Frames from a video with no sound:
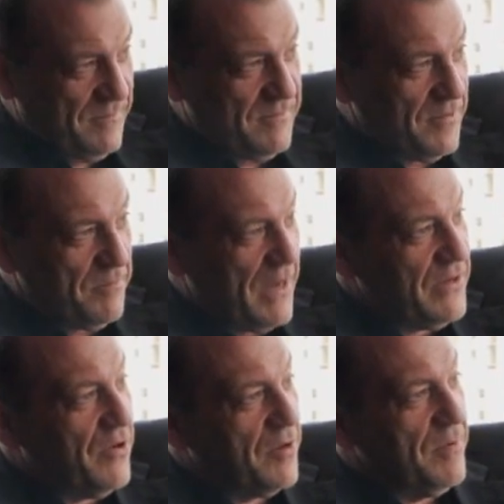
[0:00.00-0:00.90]
some
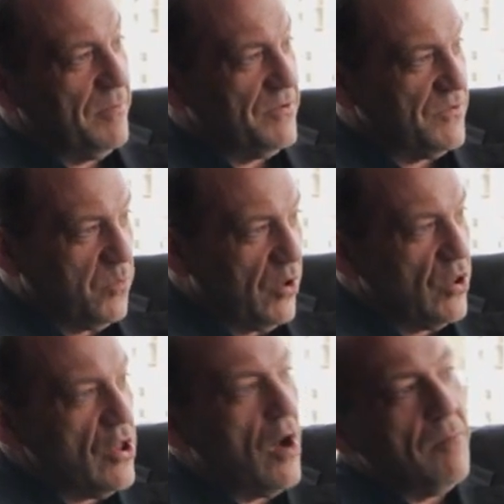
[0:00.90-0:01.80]
patriotic people just will
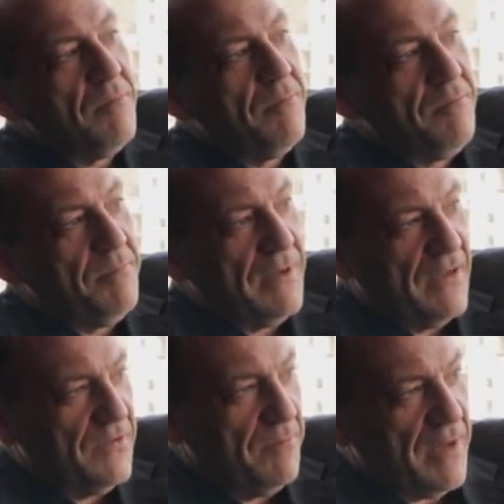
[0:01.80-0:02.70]
not
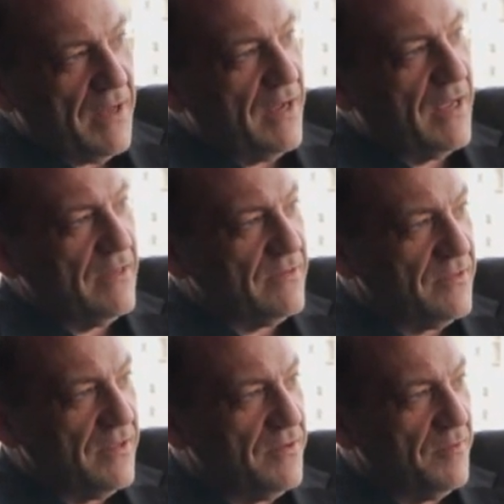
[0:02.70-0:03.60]
place a bet against
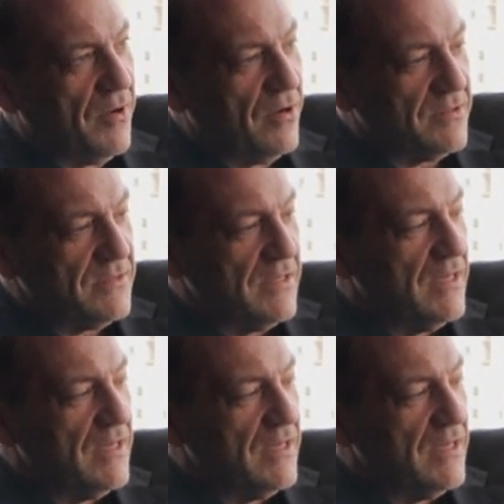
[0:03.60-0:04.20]
the Boks.